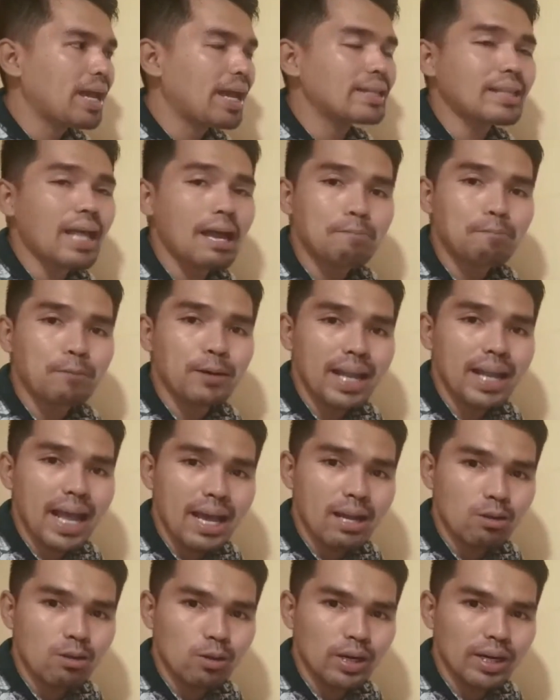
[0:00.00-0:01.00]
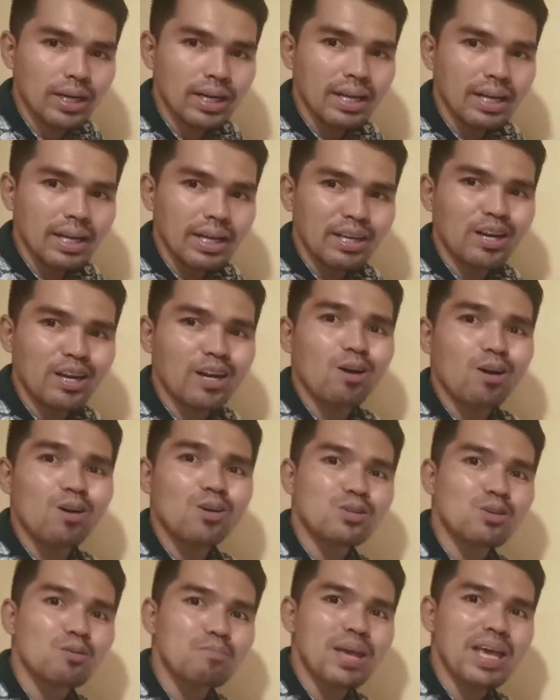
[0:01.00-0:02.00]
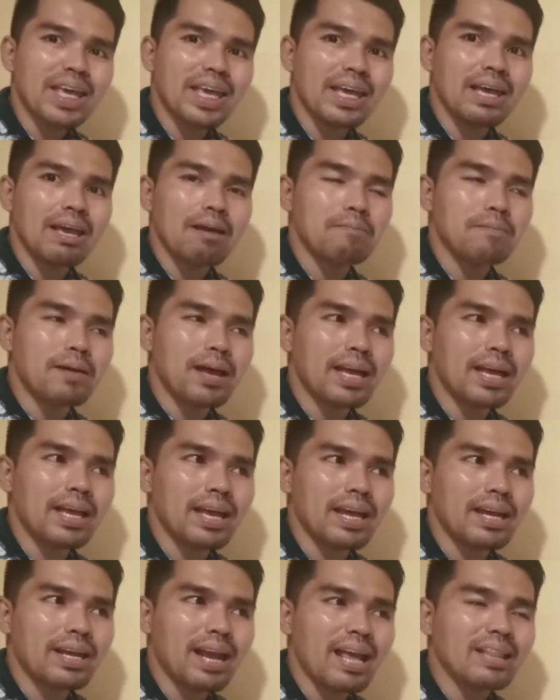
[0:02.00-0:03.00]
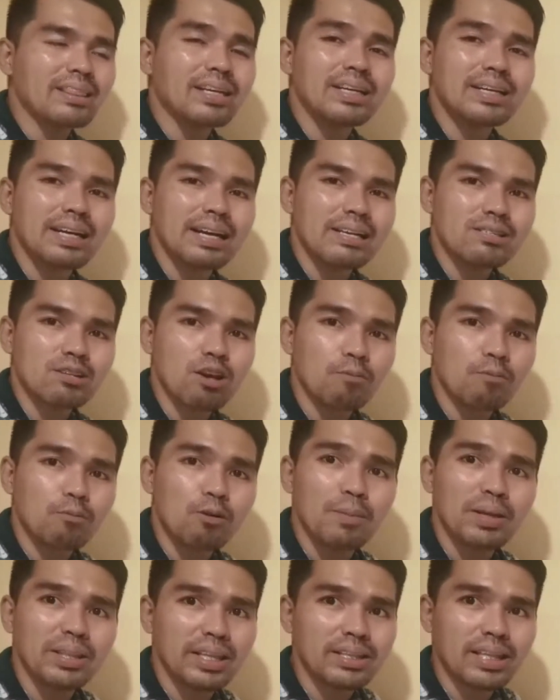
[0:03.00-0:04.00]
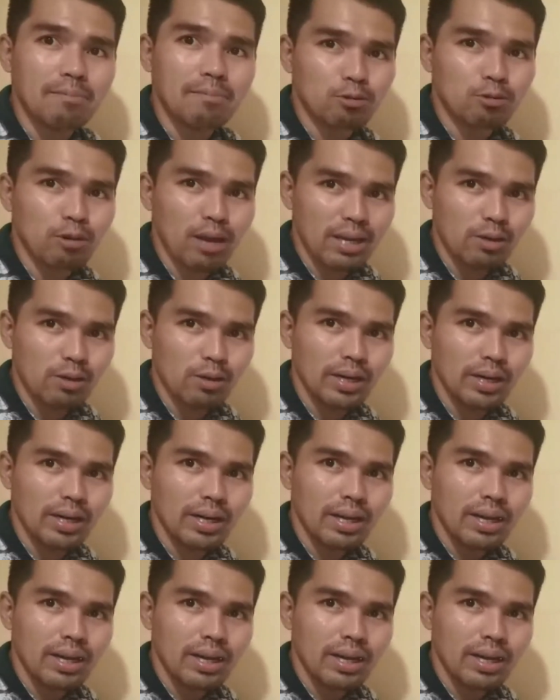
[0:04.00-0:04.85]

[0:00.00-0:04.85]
type 1 error, you're also making a greater risk of committing type 2 error.